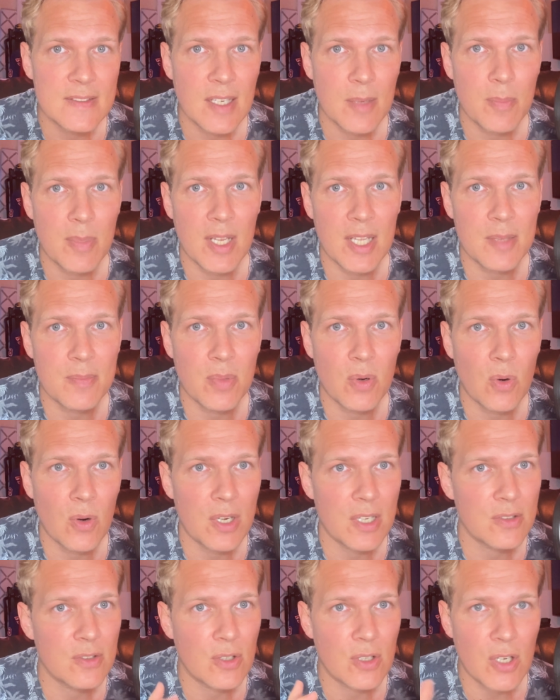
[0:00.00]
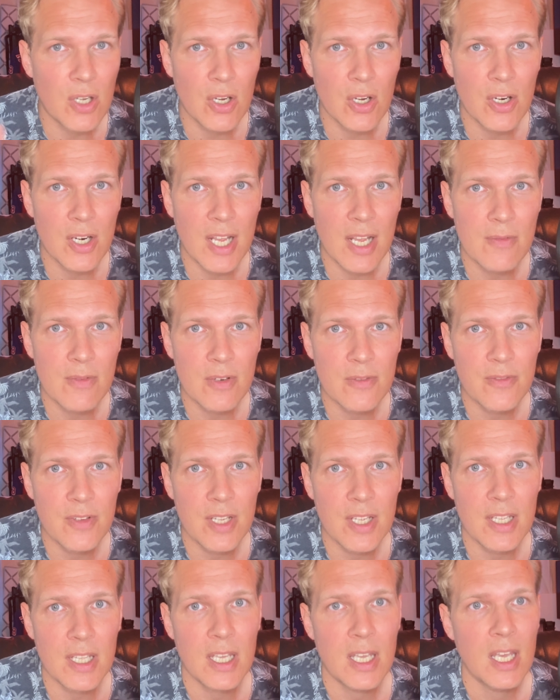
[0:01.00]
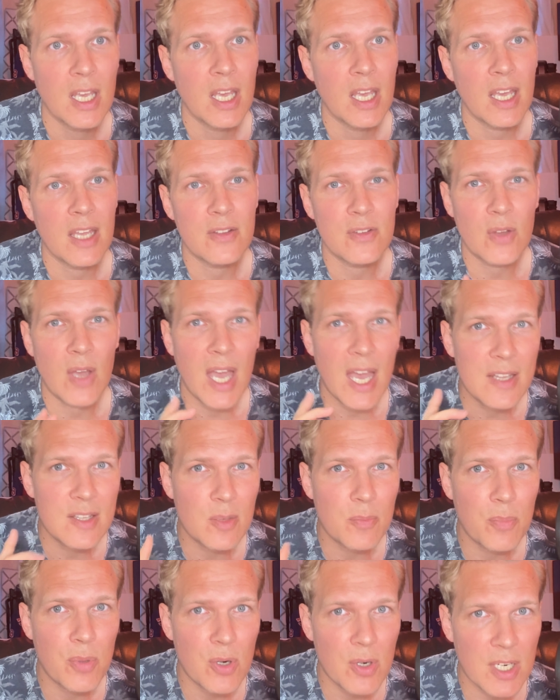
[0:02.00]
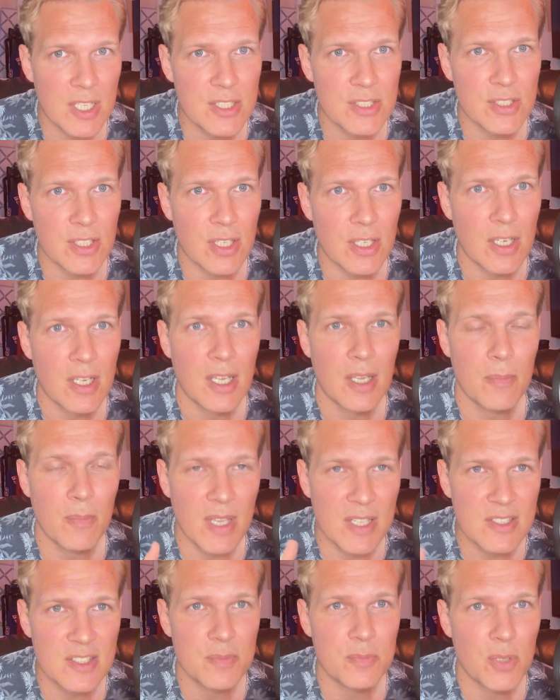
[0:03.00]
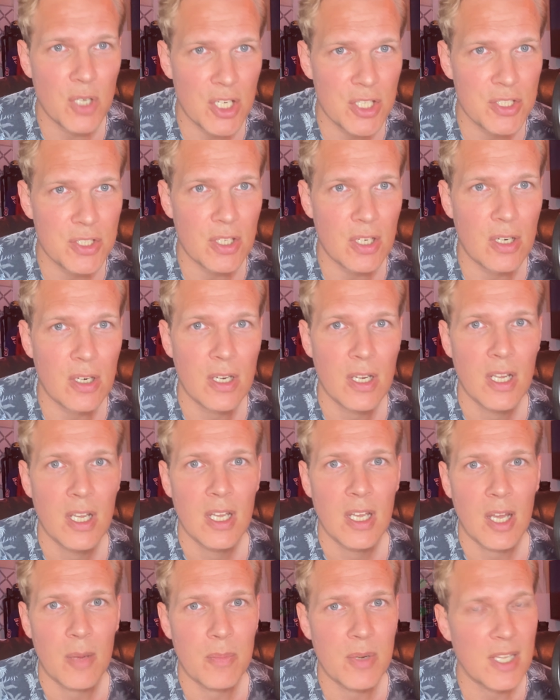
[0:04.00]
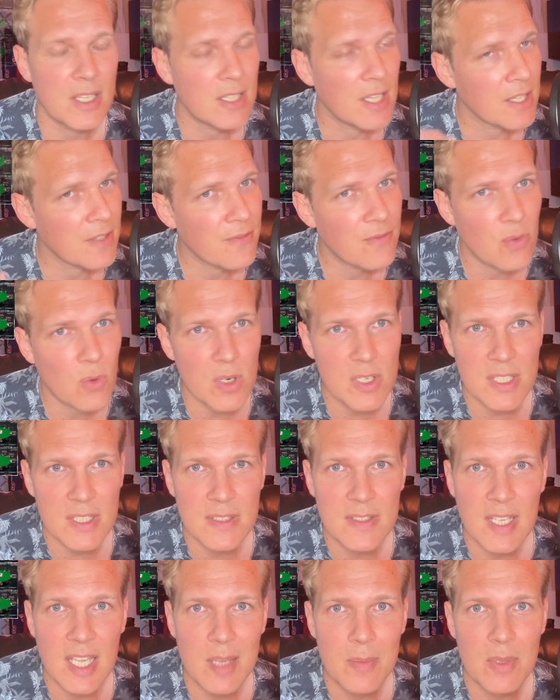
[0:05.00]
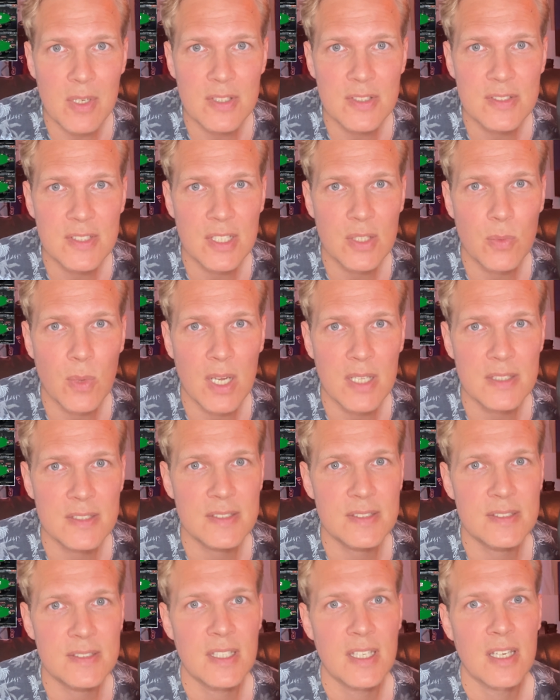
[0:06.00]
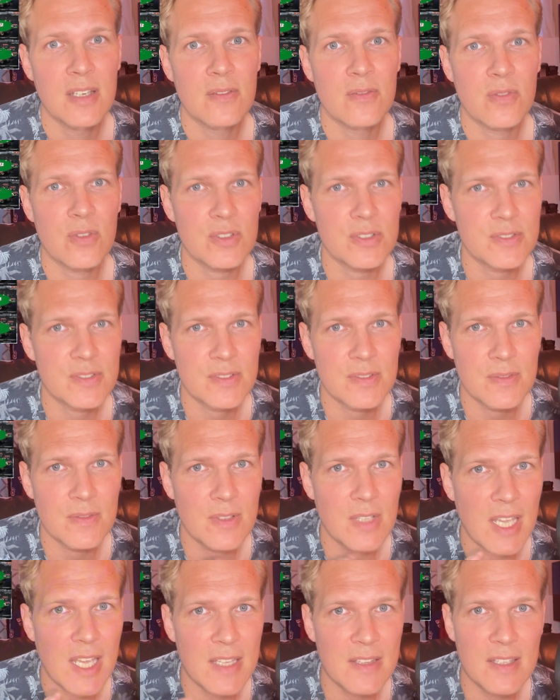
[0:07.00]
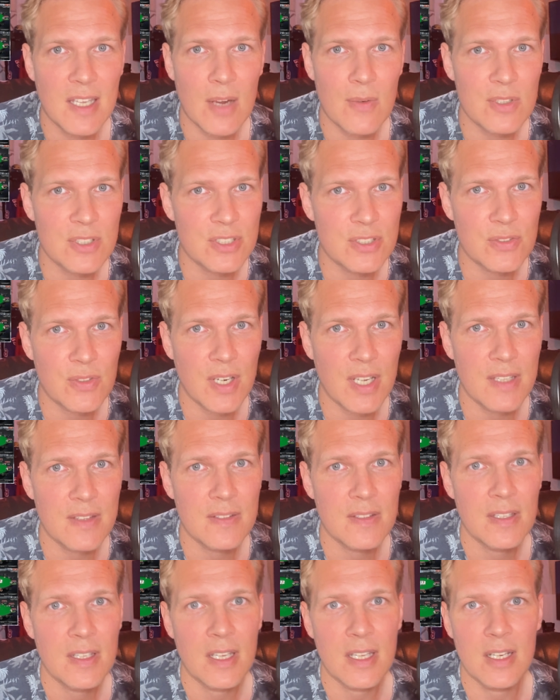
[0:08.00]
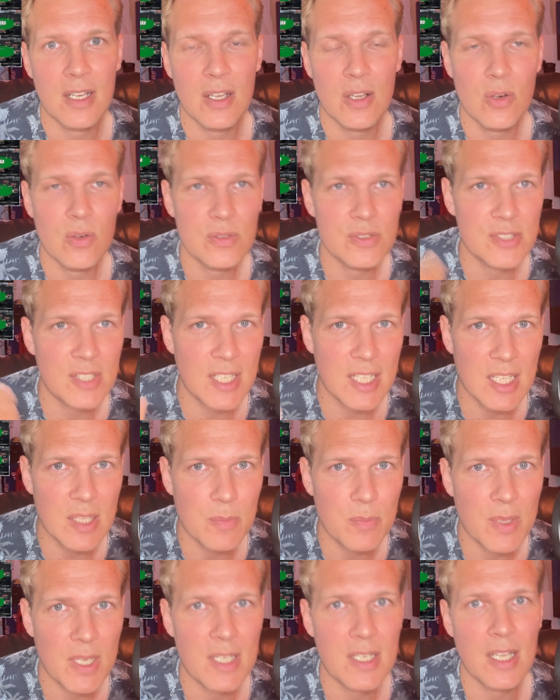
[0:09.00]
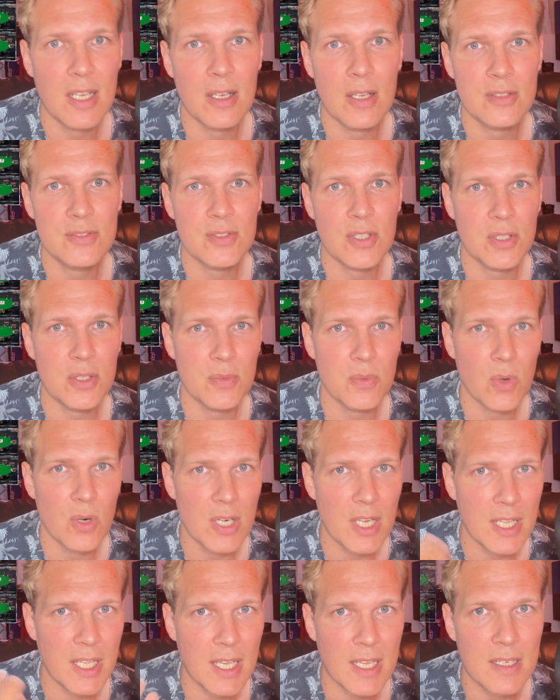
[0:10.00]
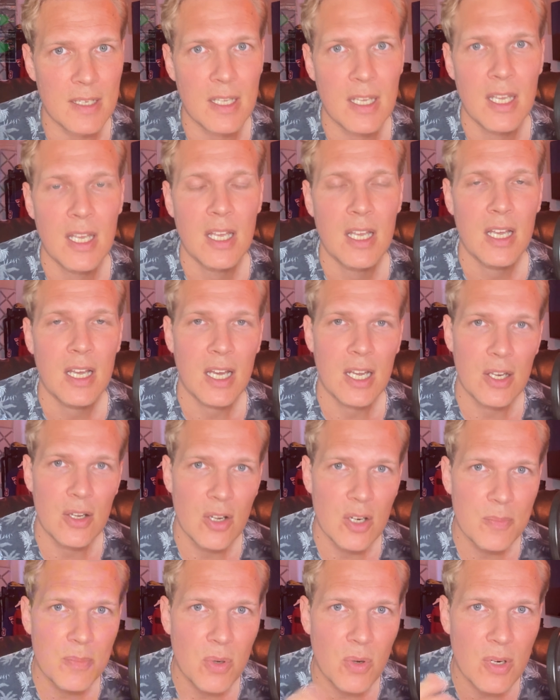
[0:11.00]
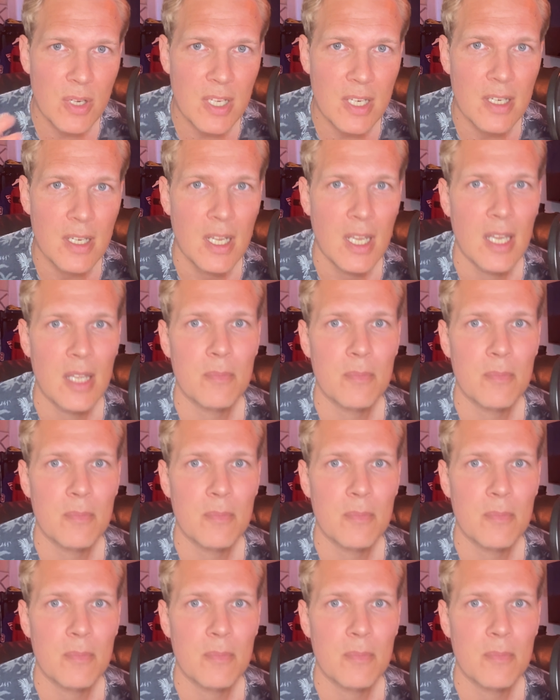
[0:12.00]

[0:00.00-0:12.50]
I played poker to learn everything and to handle pressure, immense pressure. I played like 14 tables at once for 8 hours straight and then go sleep, and then I started work again. I learned poker.